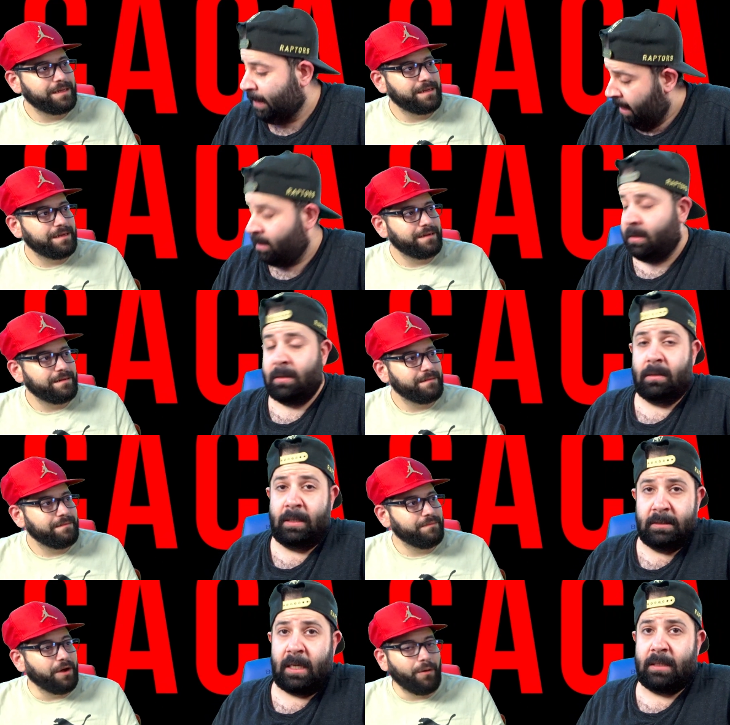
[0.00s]
Speaker 1: yeah
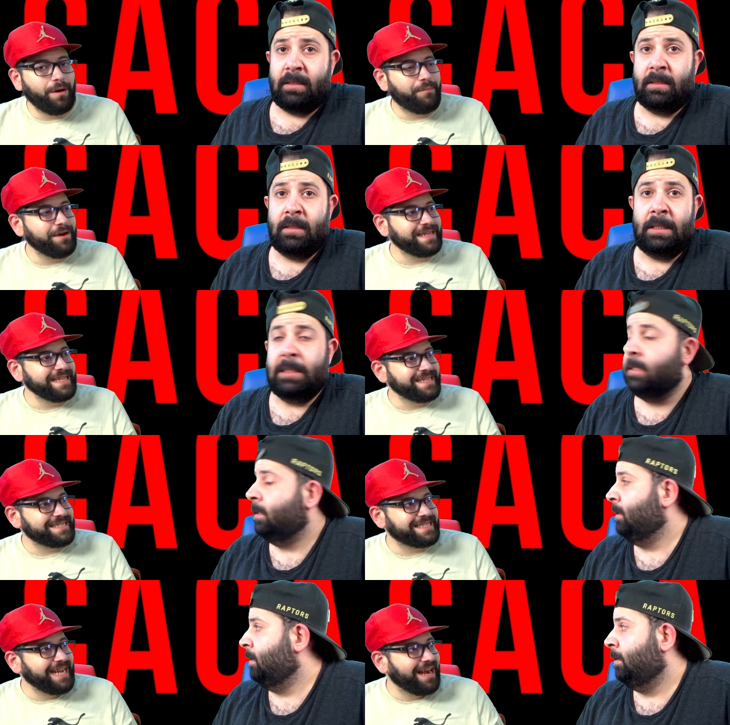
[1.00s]
exactly bro, at one point in the
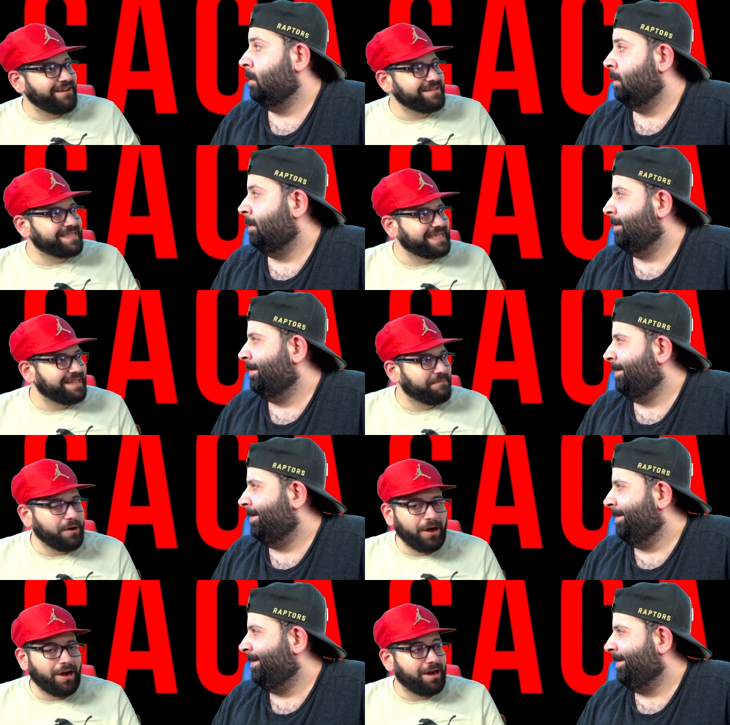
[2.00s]
stairs the
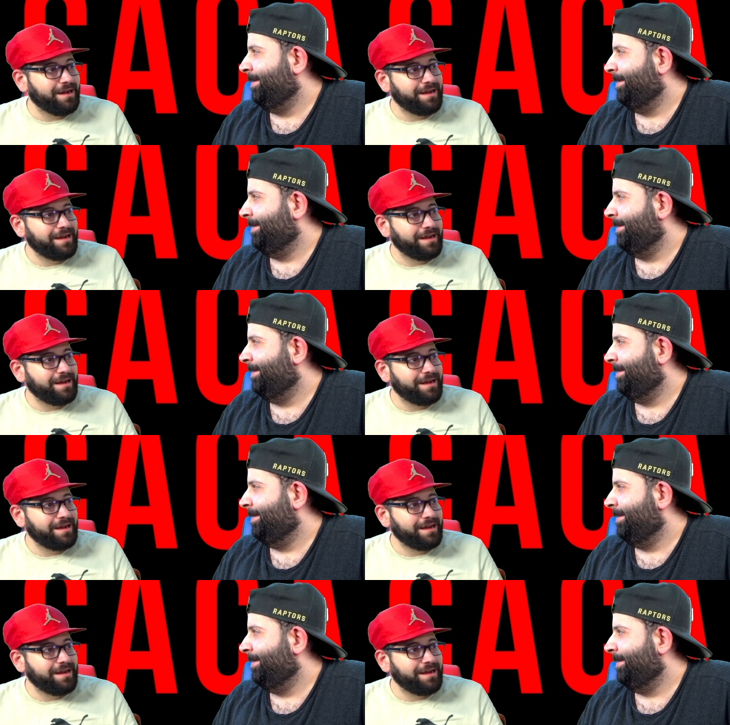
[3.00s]
bro